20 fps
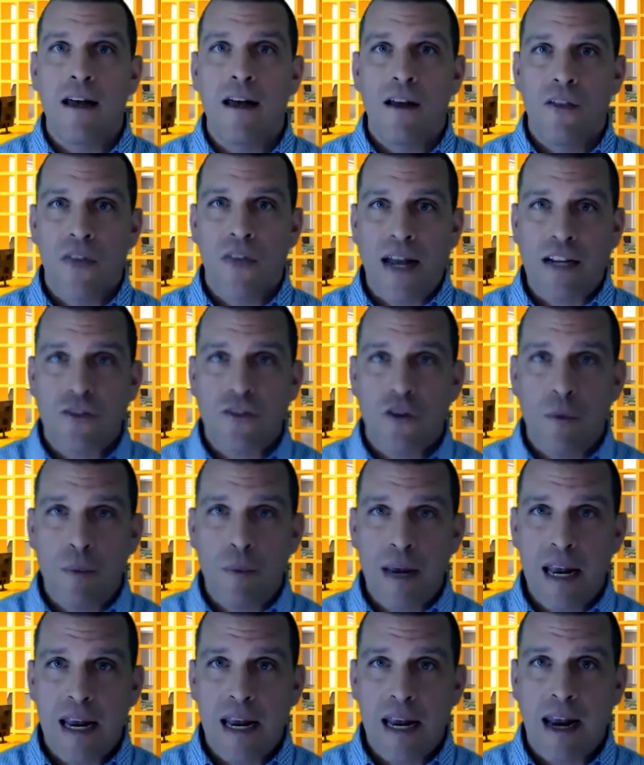Thanks for
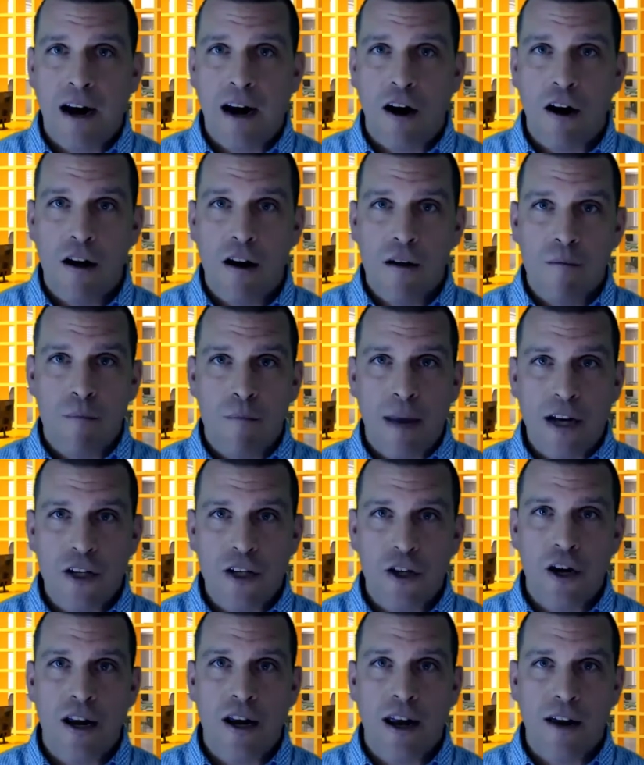being here. Make
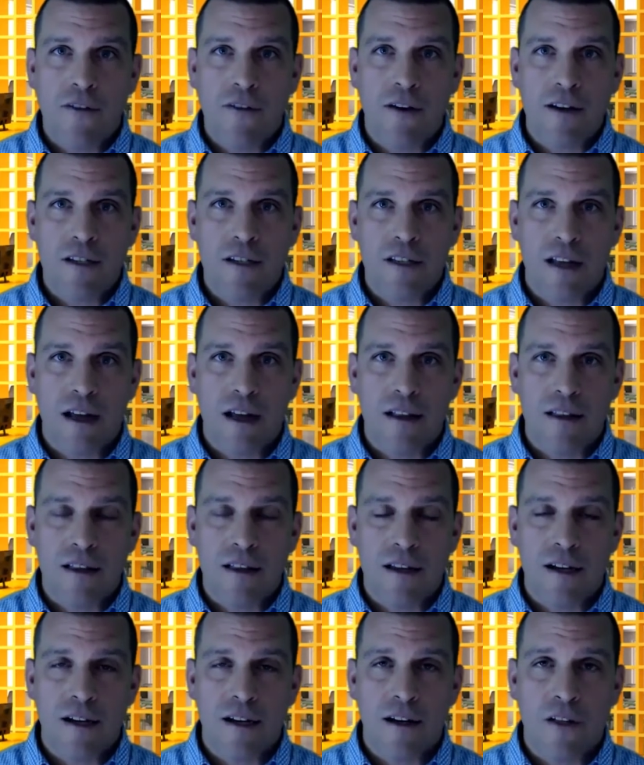sure you give us that
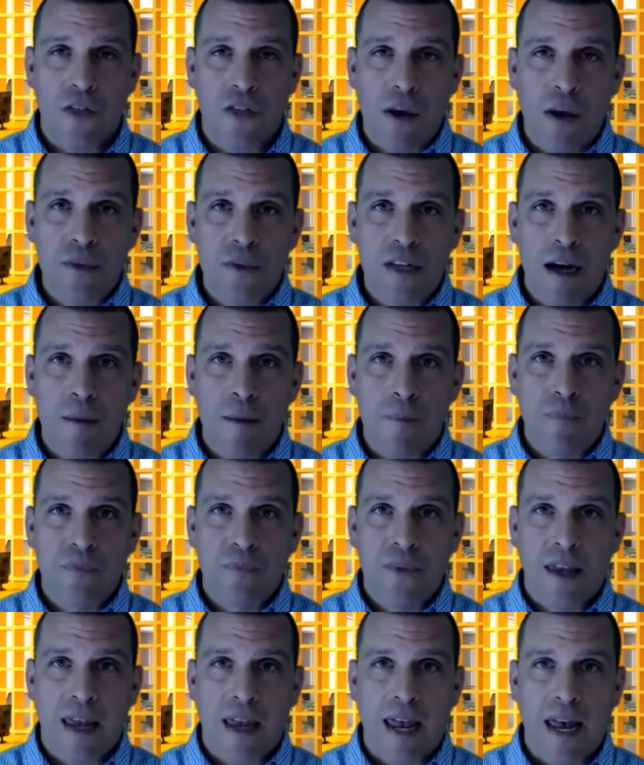thumbs up,
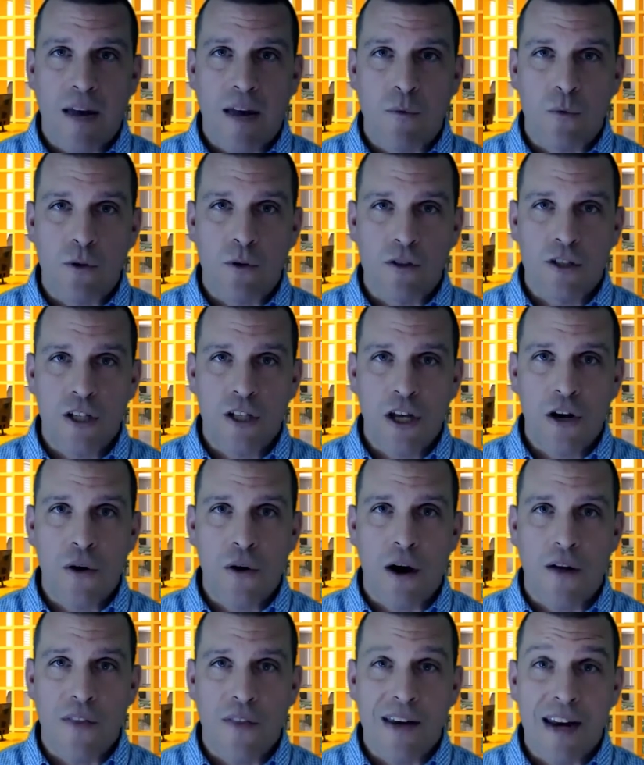and we'll see you
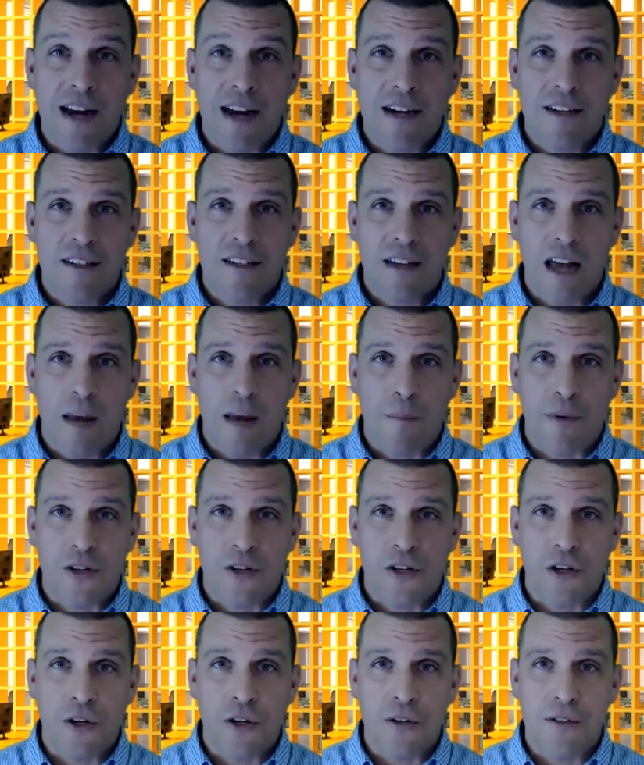on the next
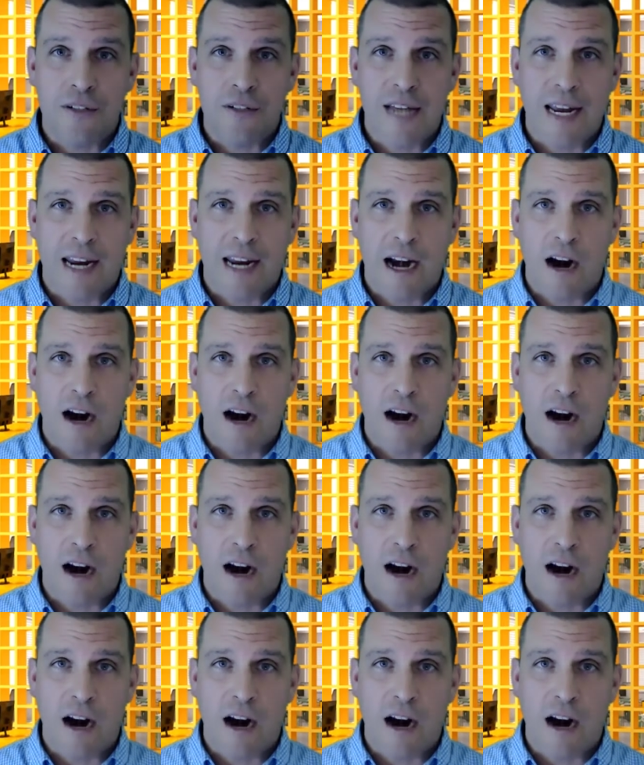episode. Take care,